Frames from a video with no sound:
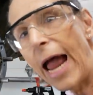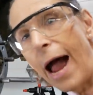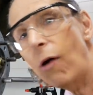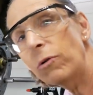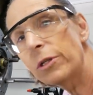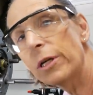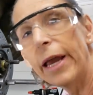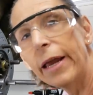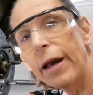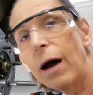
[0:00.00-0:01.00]
out
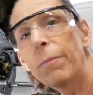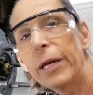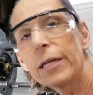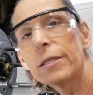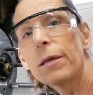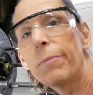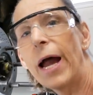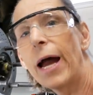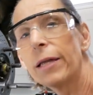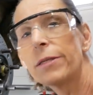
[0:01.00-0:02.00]
and up against the
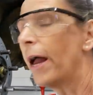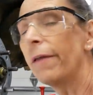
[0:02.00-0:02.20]
pads,